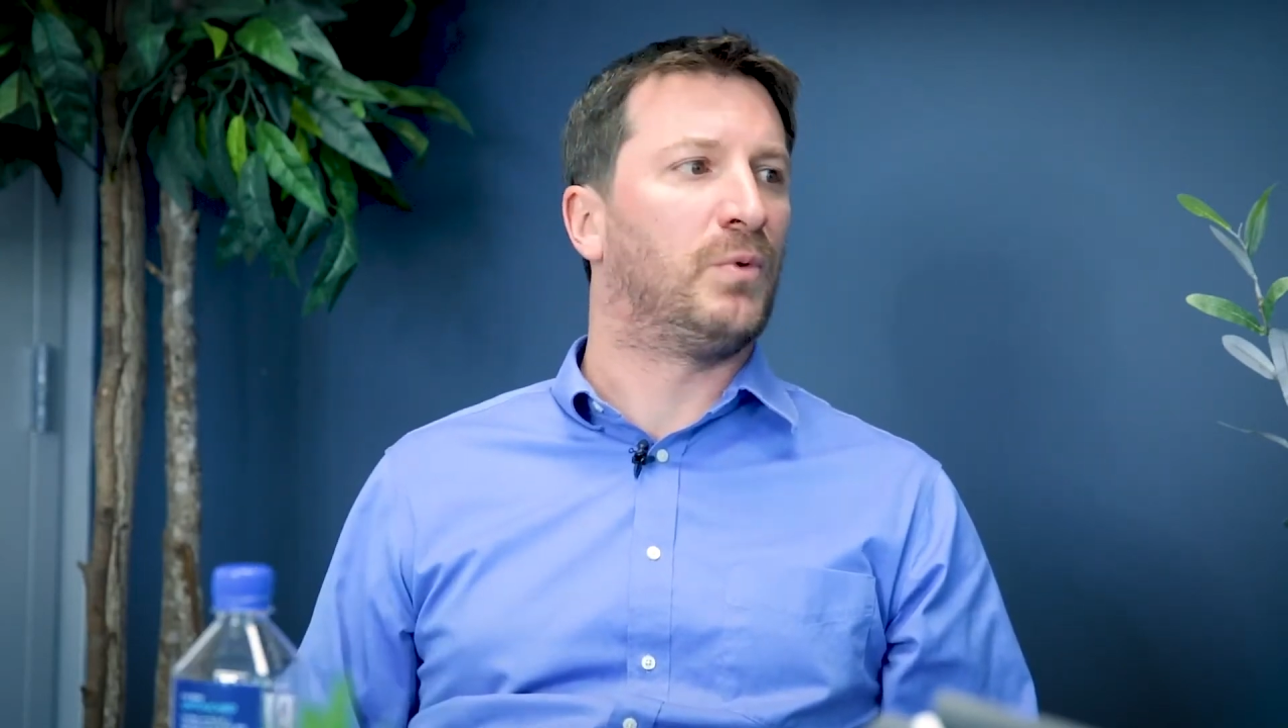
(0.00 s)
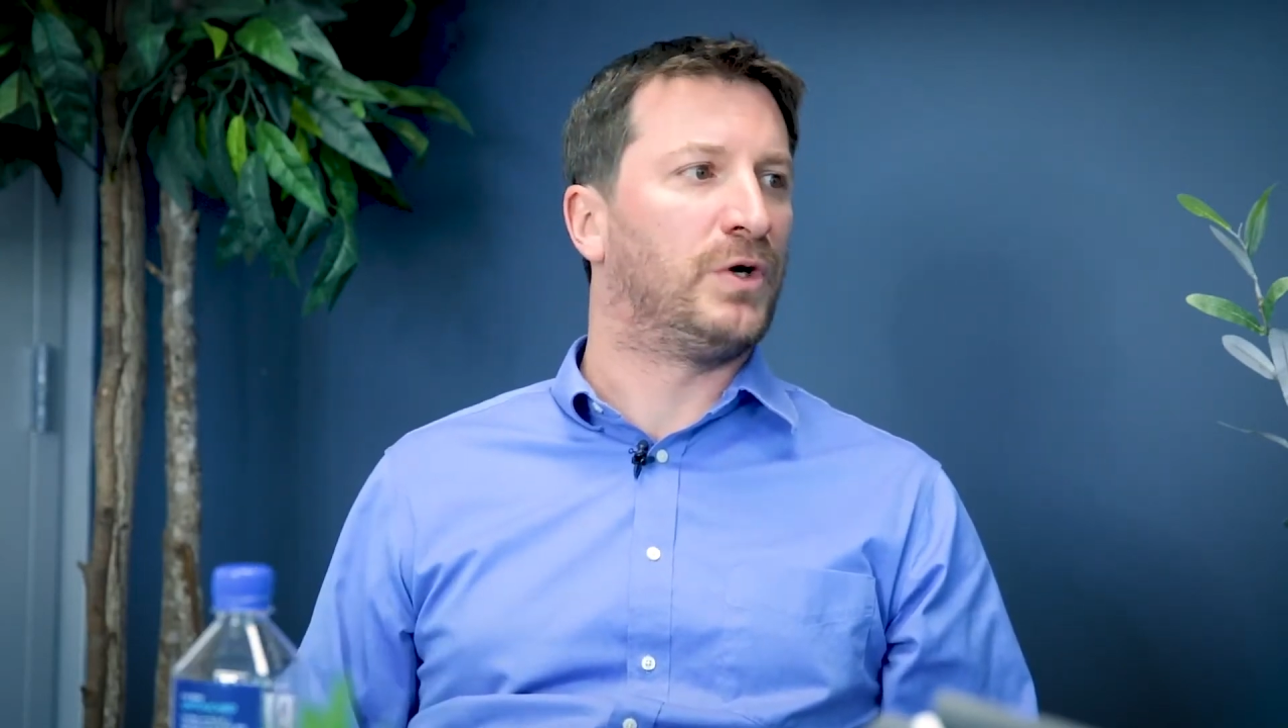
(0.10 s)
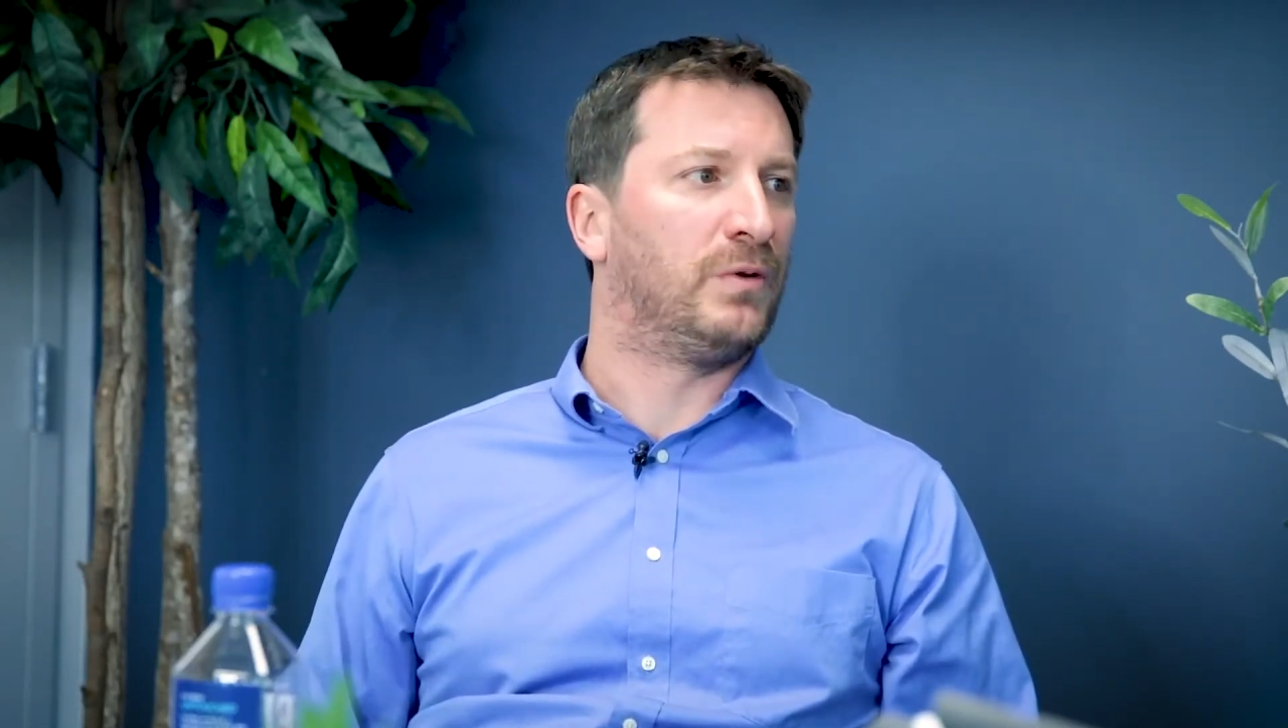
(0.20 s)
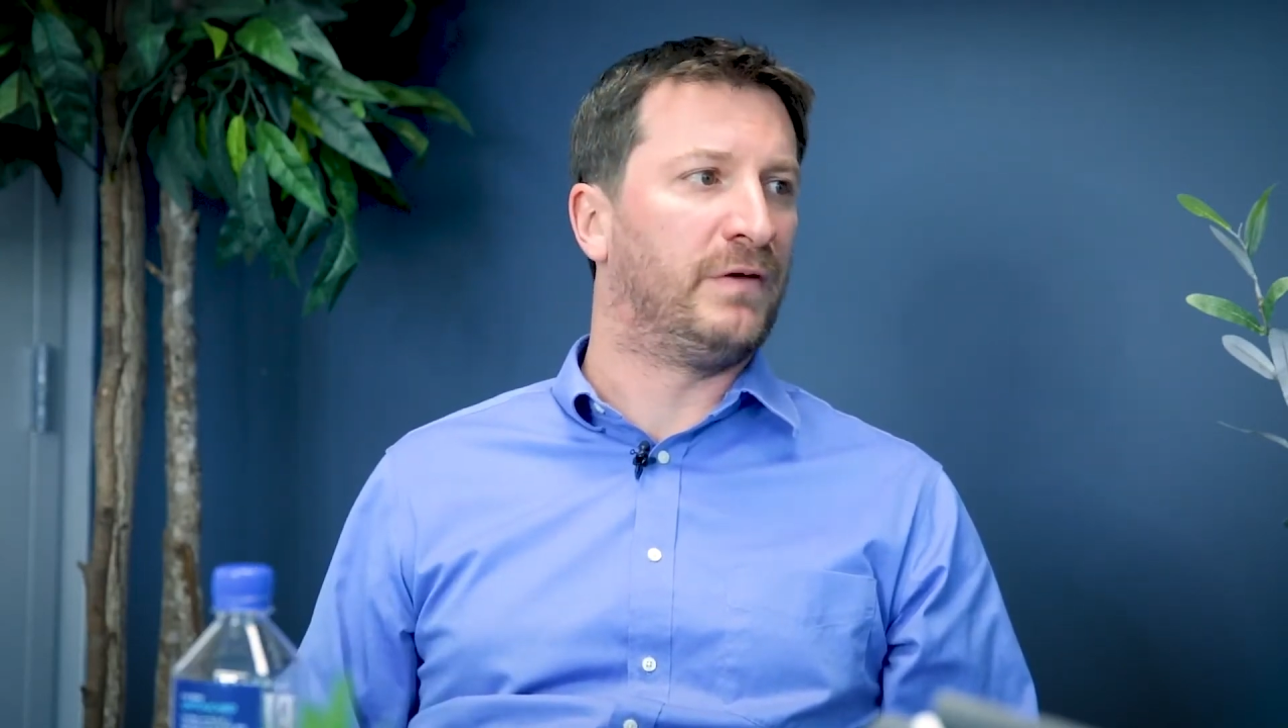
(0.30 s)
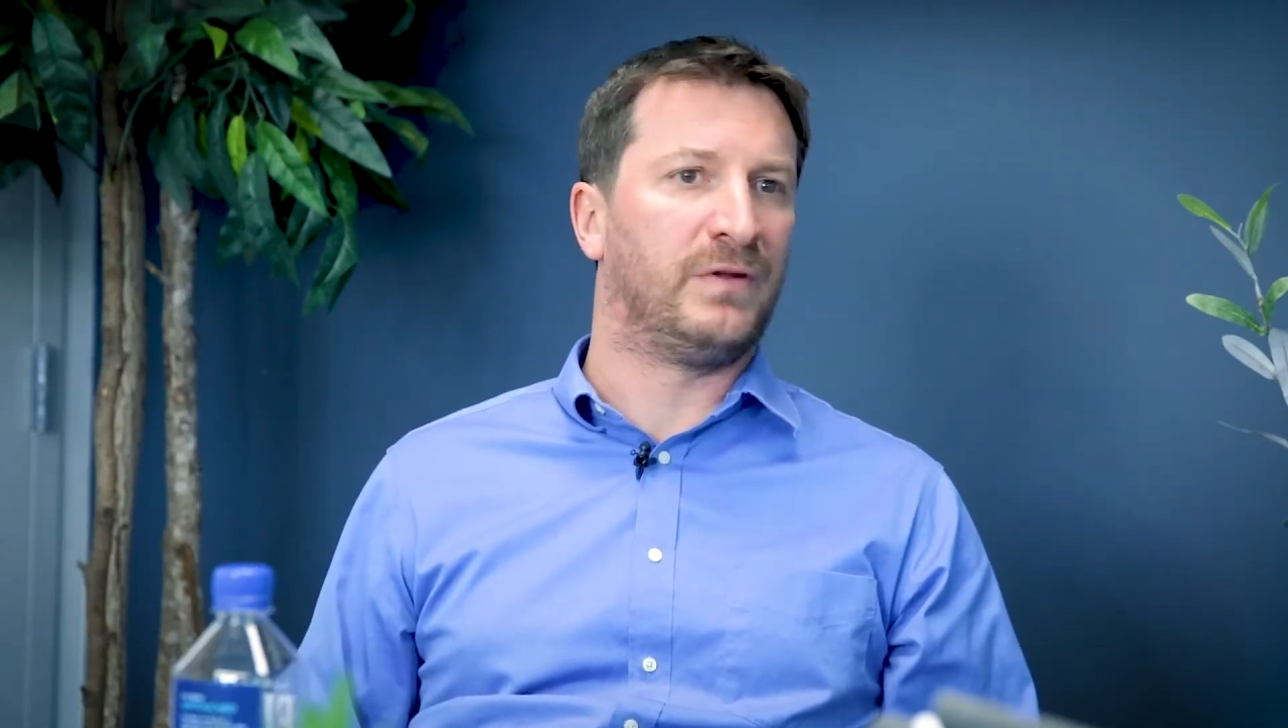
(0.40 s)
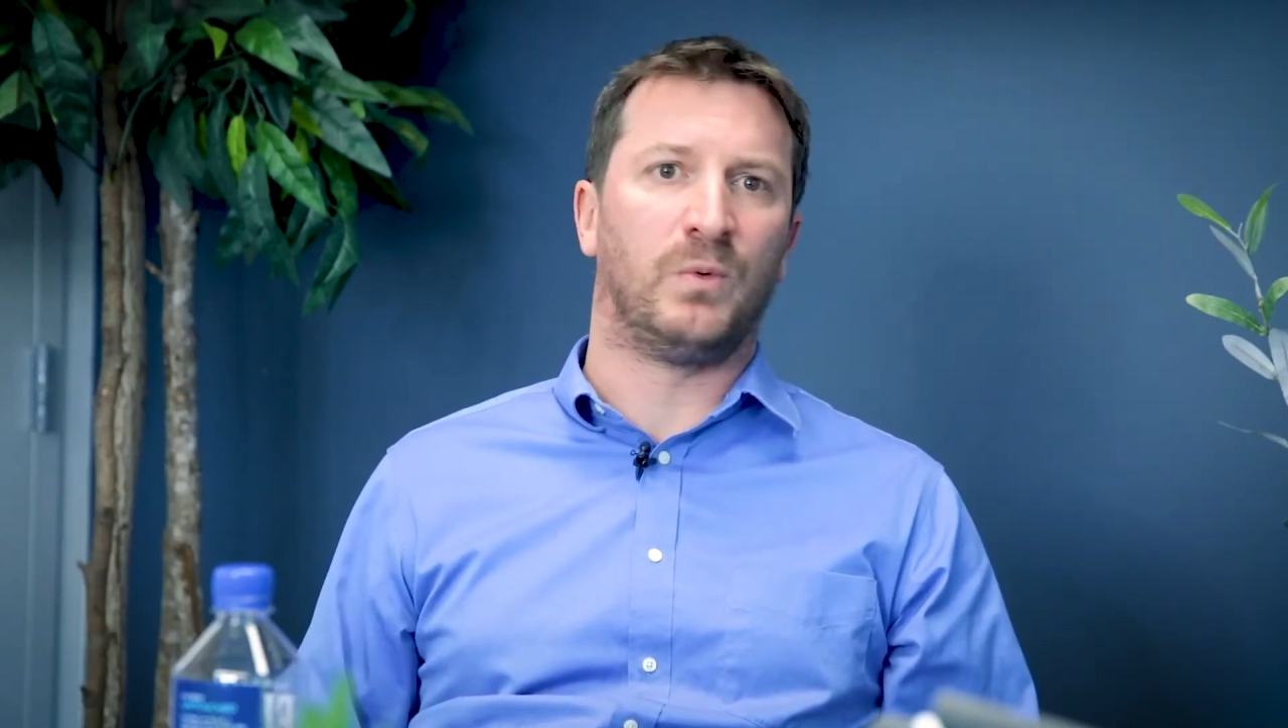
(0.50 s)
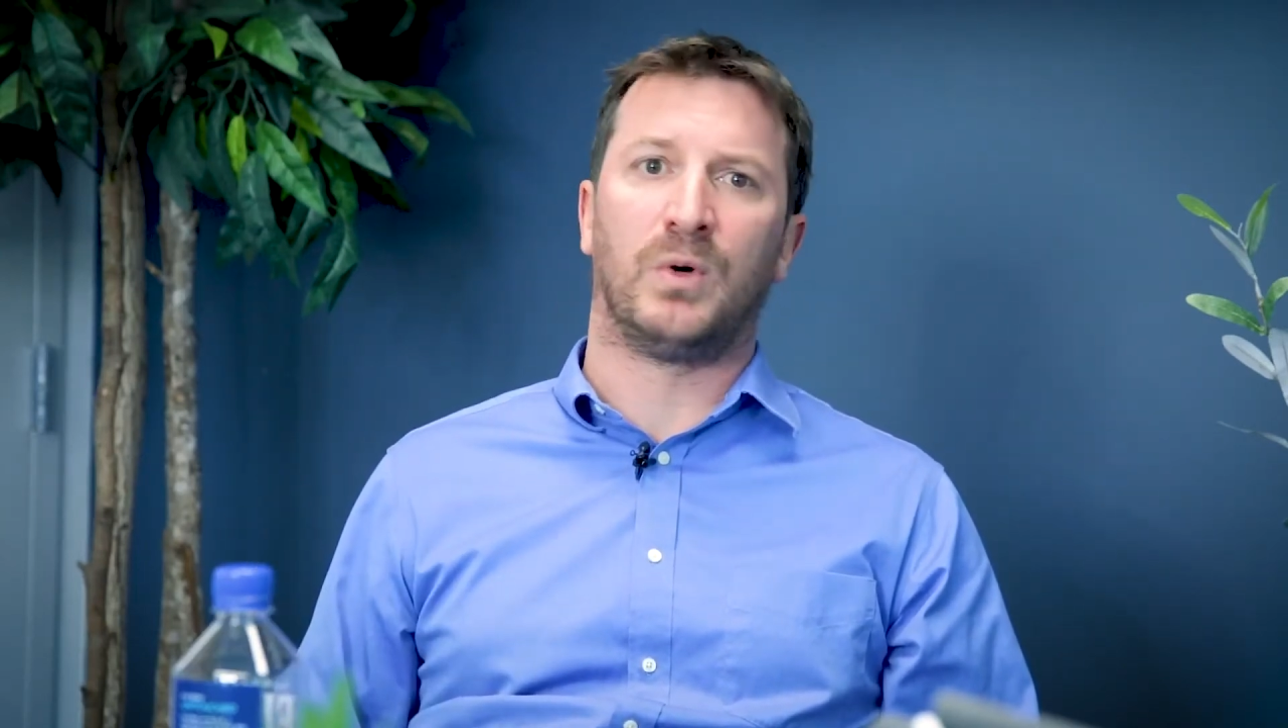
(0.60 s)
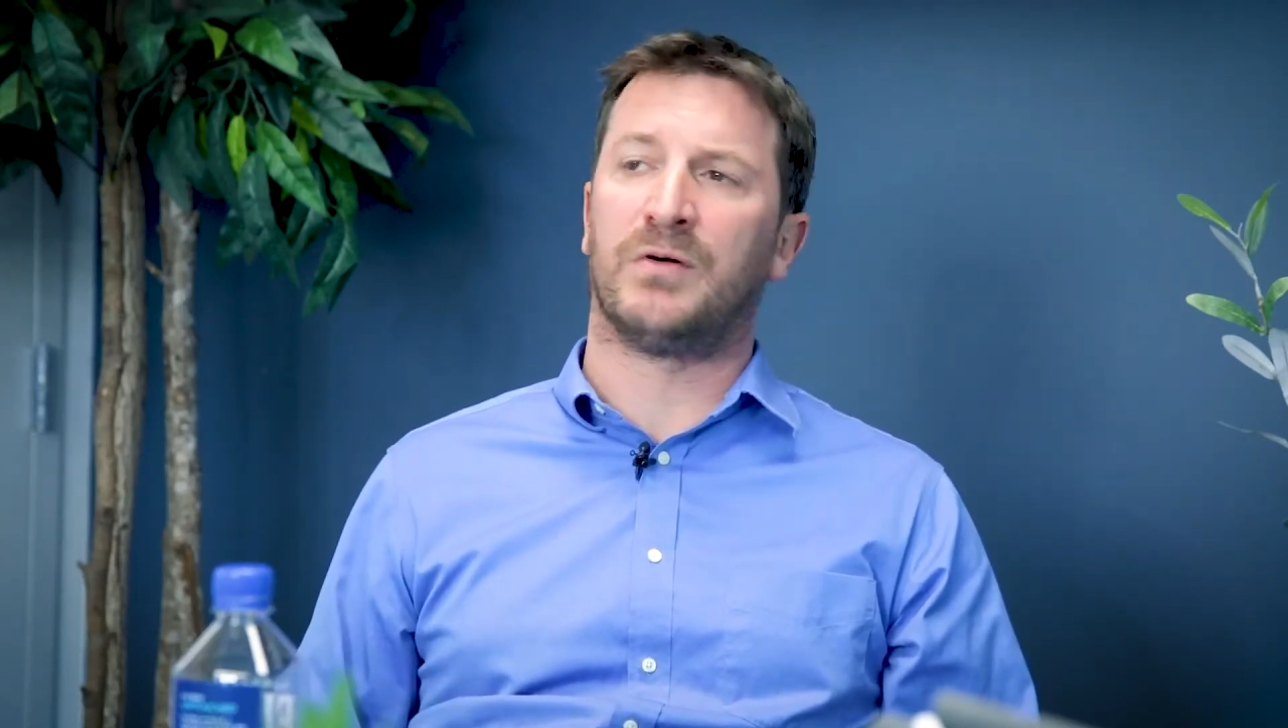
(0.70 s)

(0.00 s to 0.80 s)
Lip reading: you live in the world